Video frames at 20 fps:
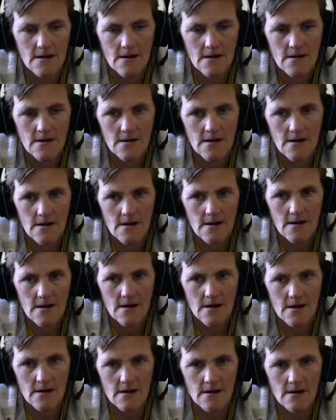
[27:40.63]
I don't understand.
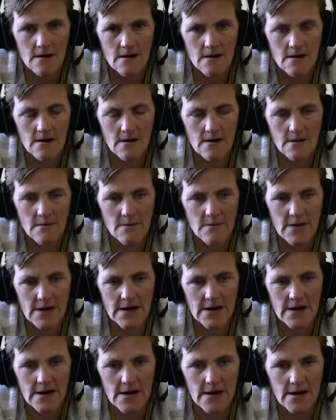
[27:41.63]
Oh my
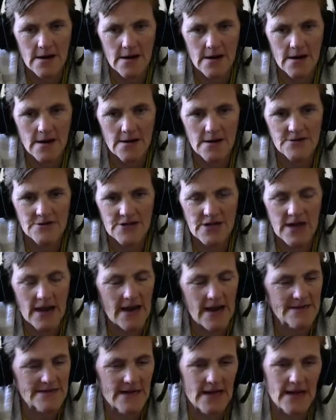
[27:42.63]
gosh.
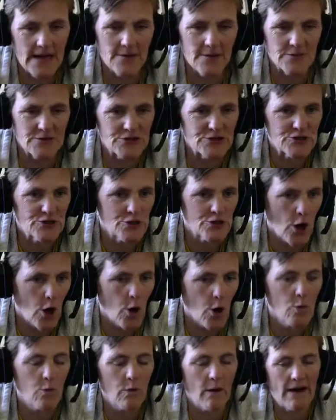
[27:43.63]
Guys, I am
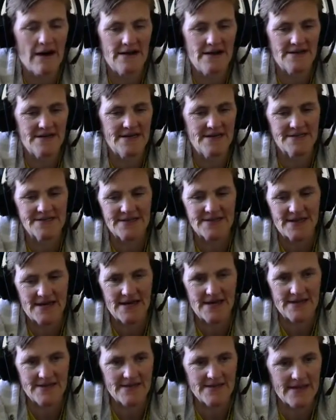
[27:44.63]
so ready to
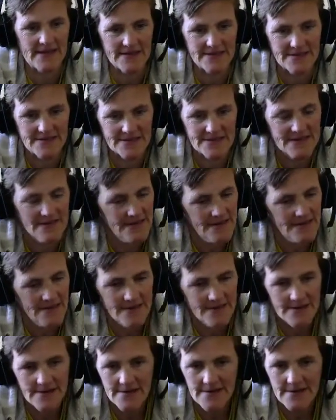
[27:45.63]
disconnect this.
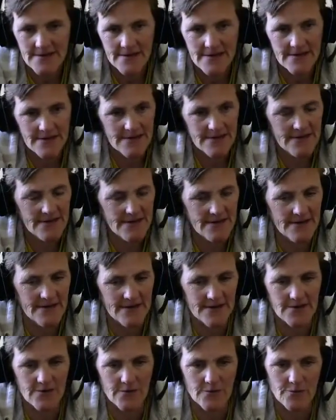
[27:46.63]

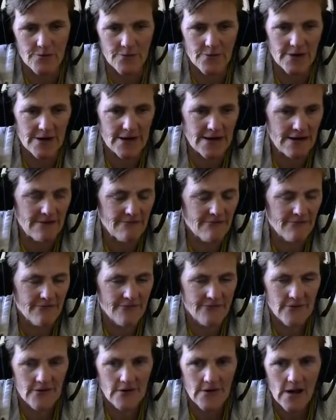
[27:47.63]
Good grief.
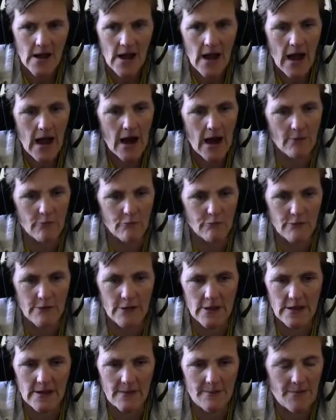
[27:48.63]
Really? I
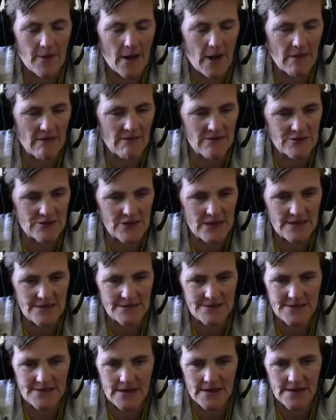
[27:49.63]
really
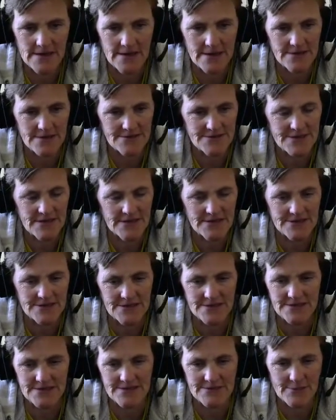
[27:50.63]
apologize, guys. This
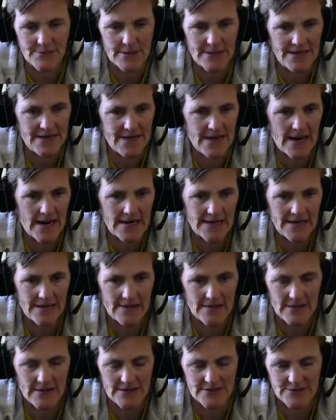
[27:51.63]
is
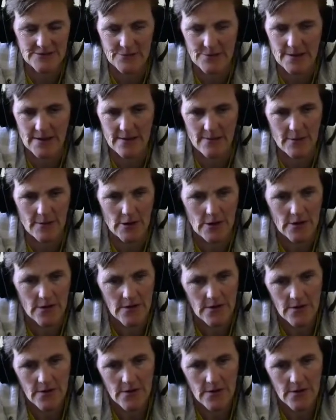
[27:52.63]
ridiculous, oh. Grandma.